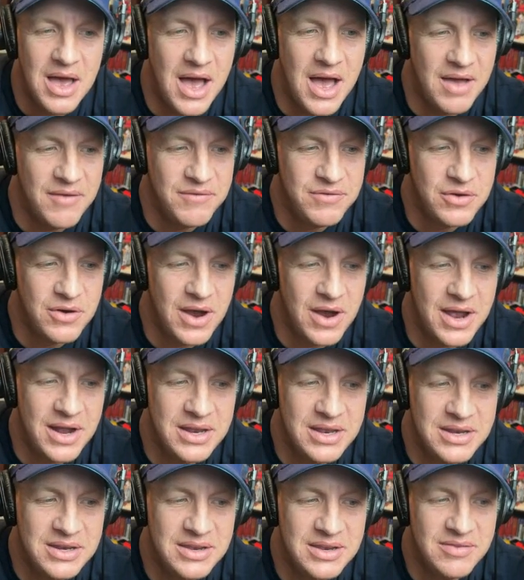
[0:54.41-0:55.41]
If you're on
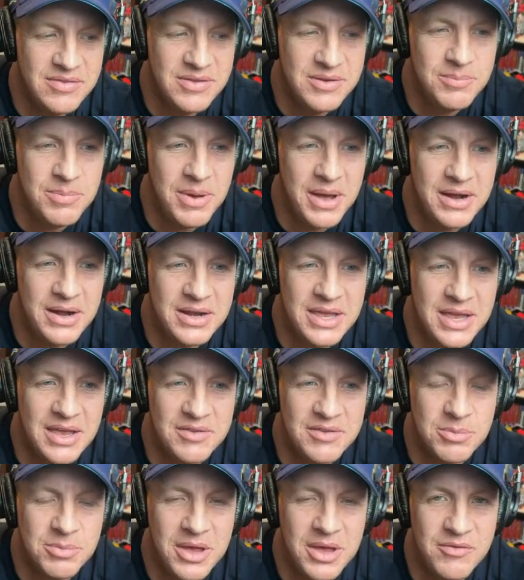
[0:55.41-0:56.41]
any of the
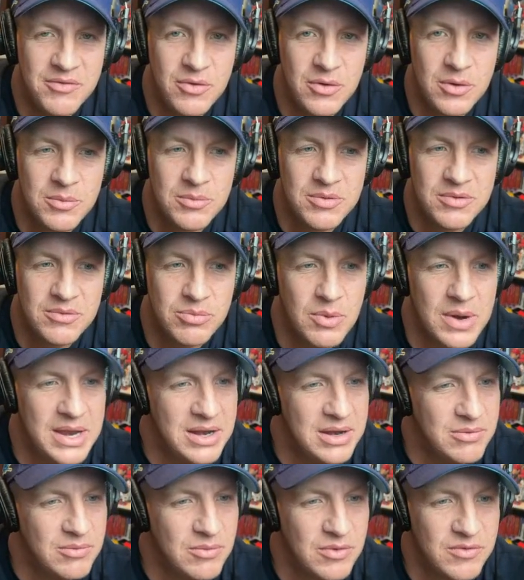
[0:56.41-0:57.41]
podcast platforms,
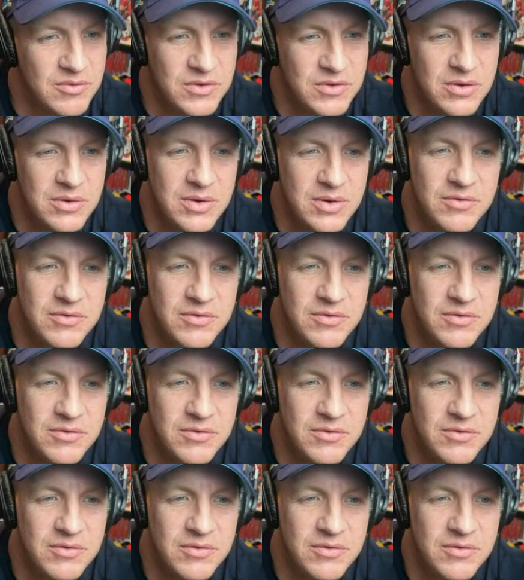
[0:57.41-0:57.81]
rate and review.